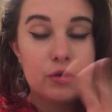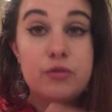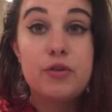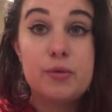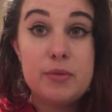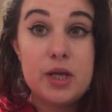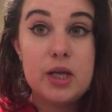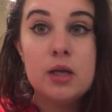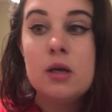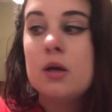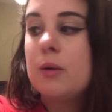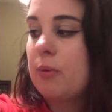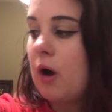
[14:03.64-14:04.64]
for me,
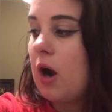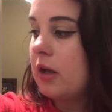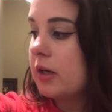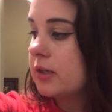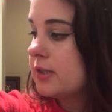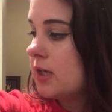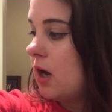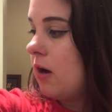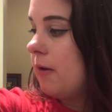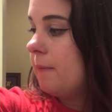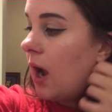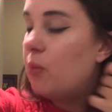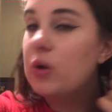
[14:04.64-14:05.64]
product.
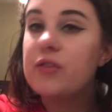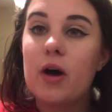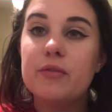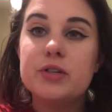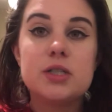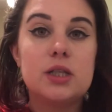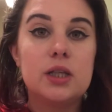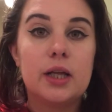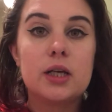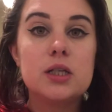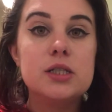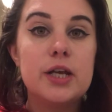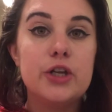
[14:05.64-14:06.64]
I would have obviously
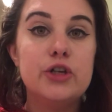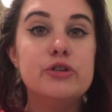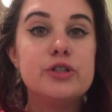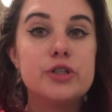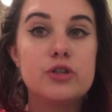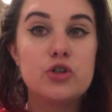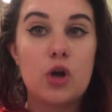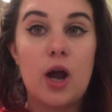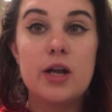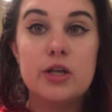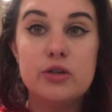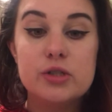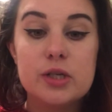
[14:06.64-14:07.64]
like continued to try
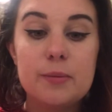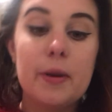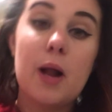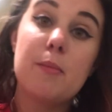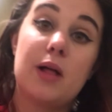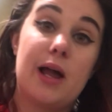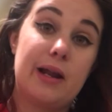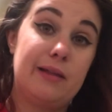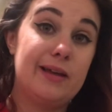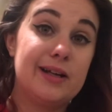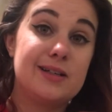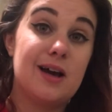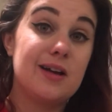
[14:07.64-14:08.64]
to use it, but I'm glad I
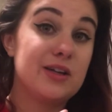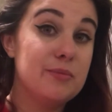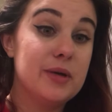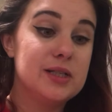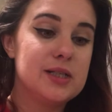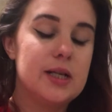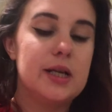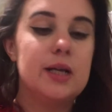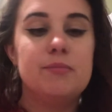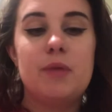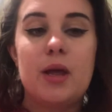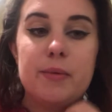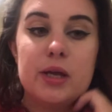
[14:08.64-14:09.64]
like documented it,
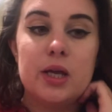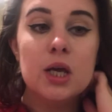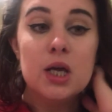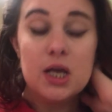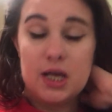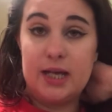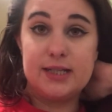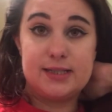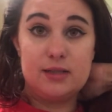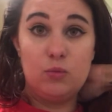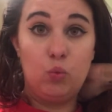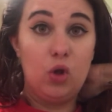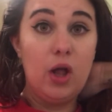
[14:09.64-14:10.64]
and maybe it
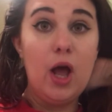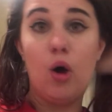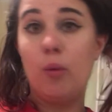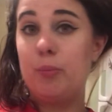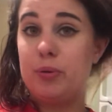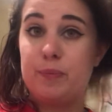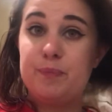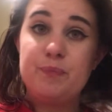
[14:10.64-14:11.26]
will help